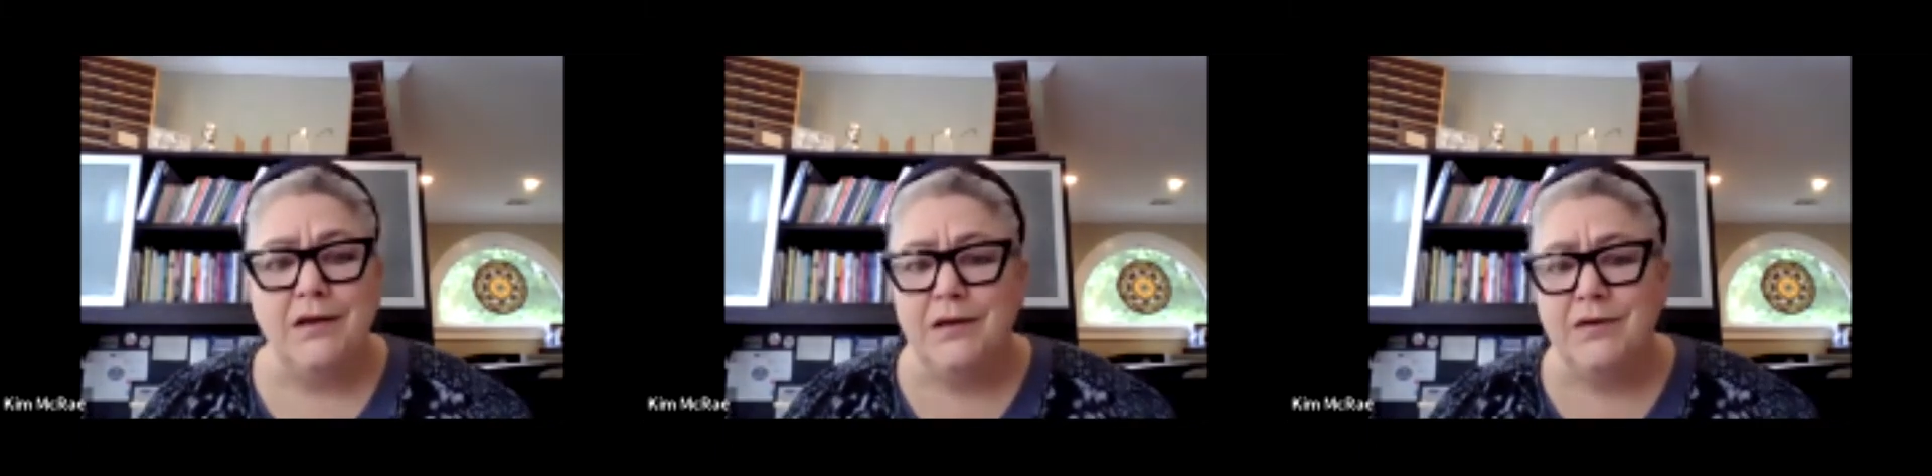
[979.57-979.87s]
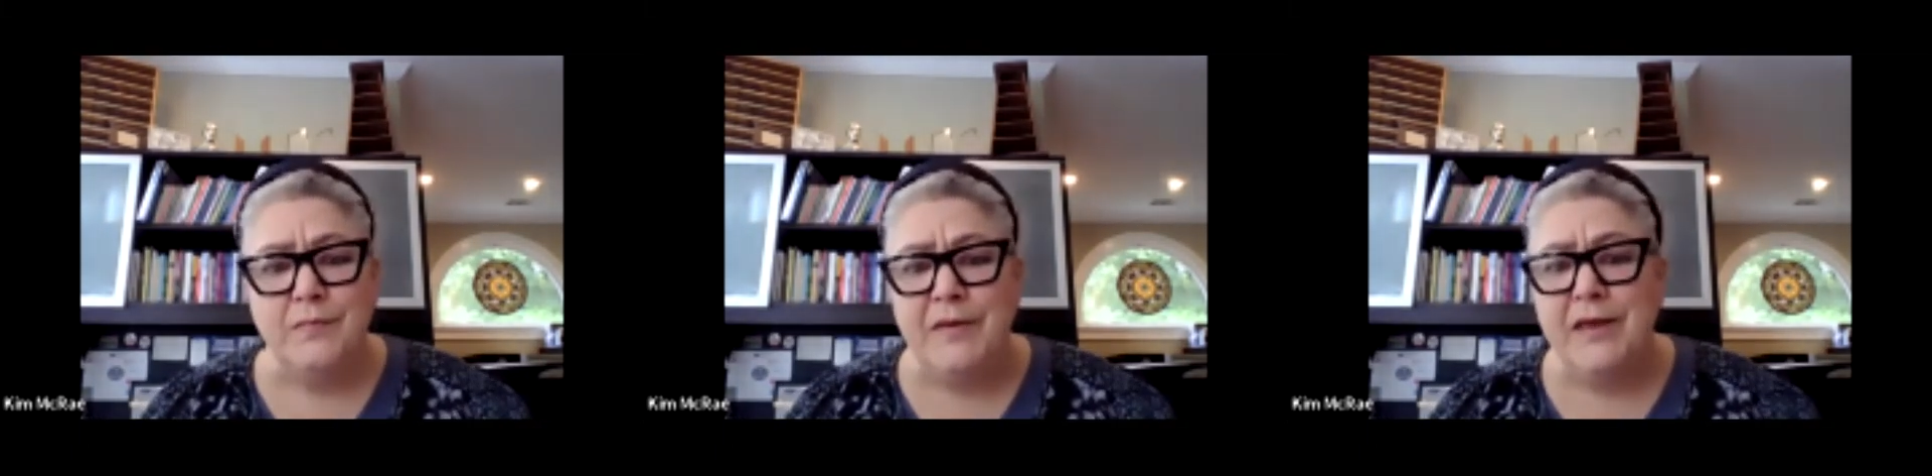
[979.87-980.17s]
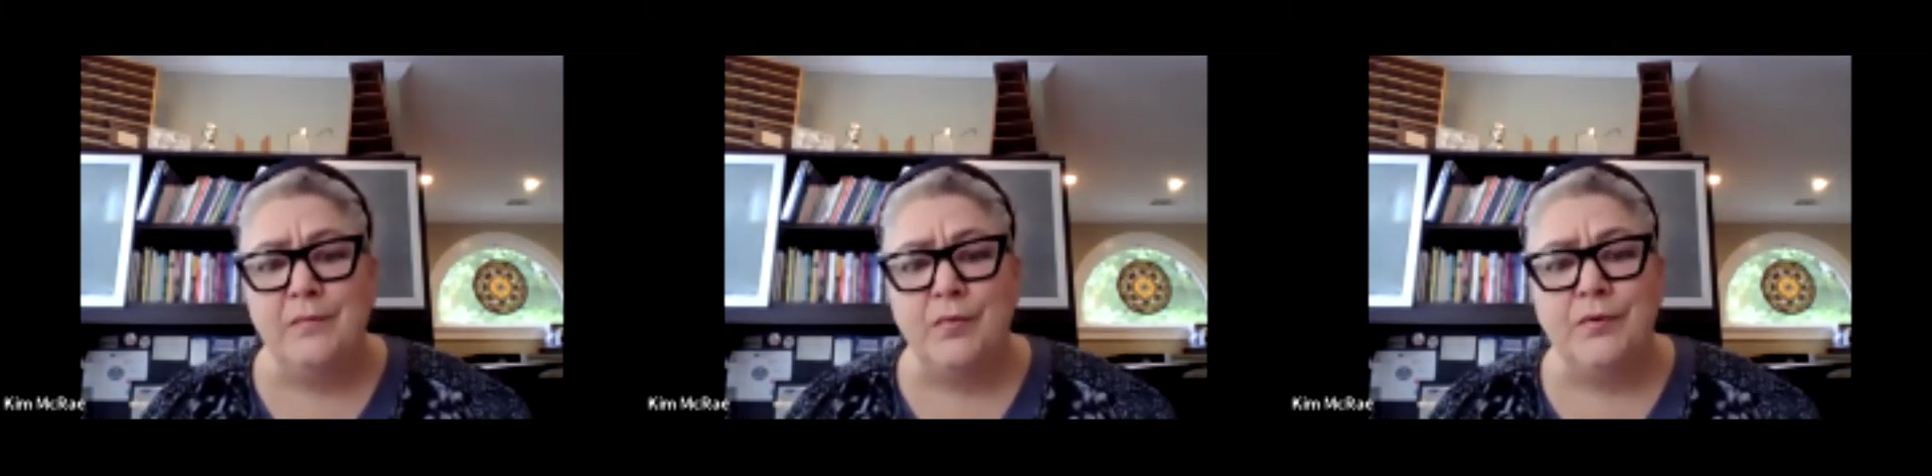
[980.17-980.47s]
could
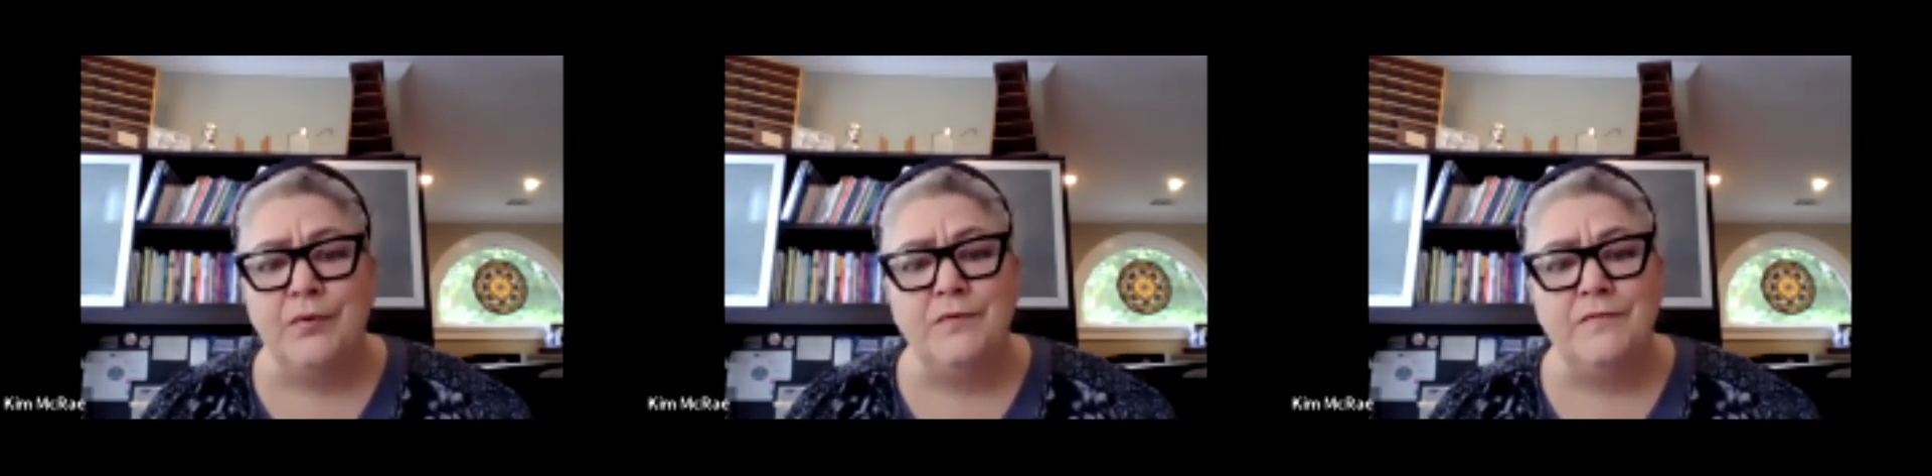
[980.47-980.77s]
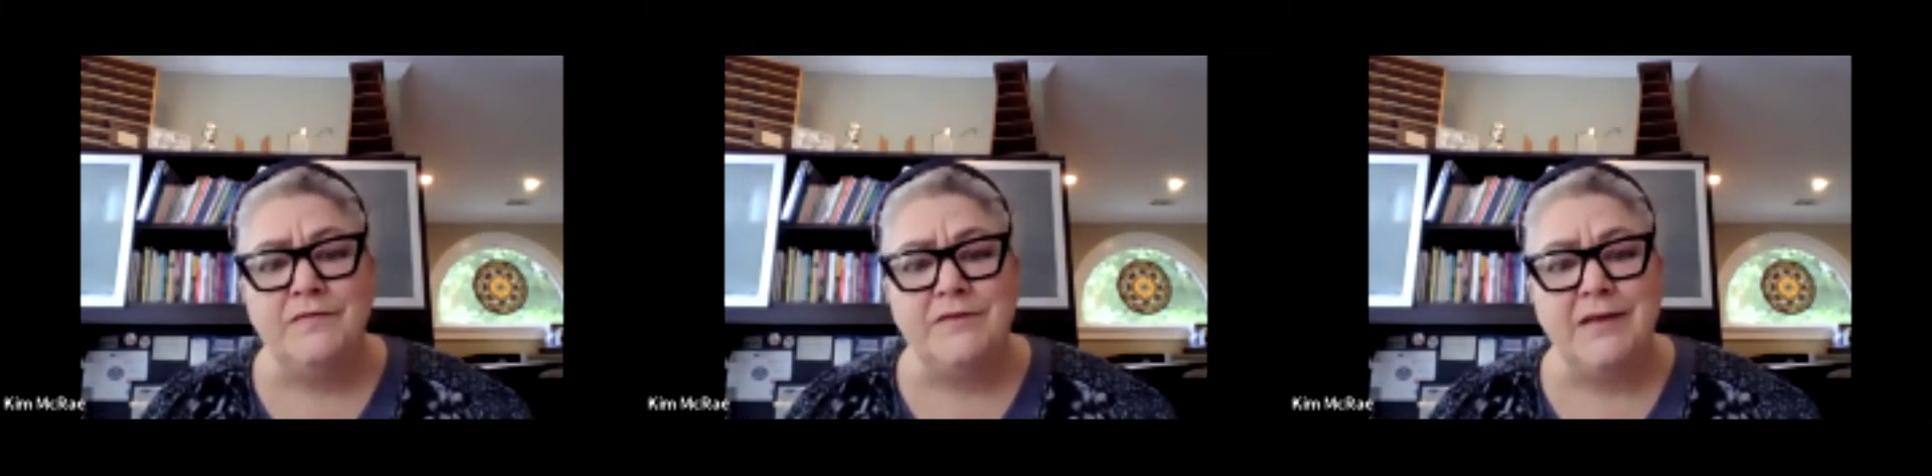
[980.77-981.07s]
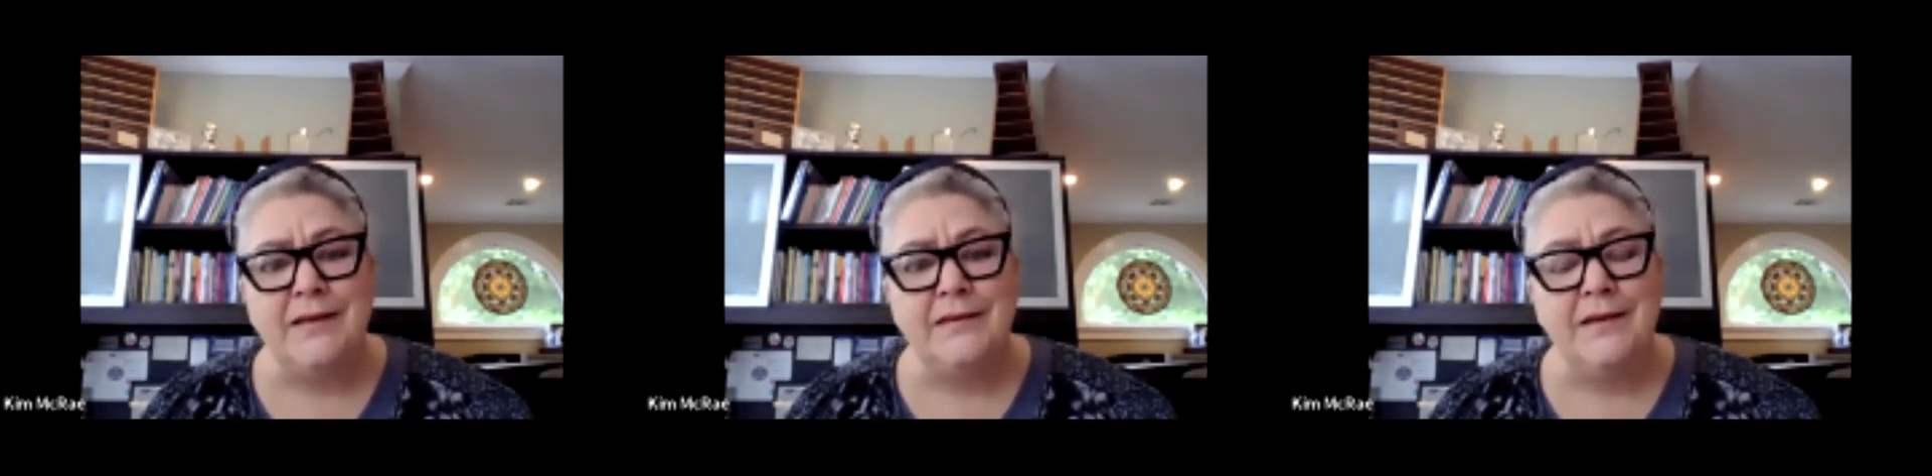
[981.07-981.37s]
be improved.
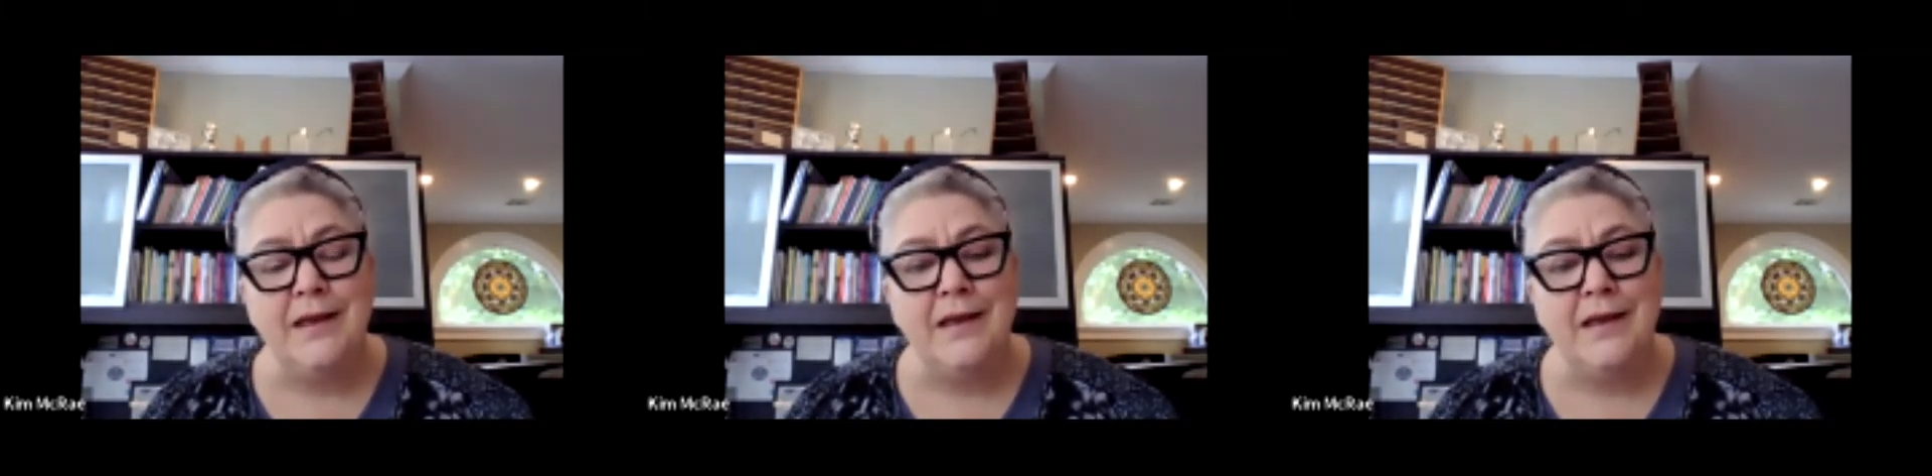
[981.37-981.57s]
And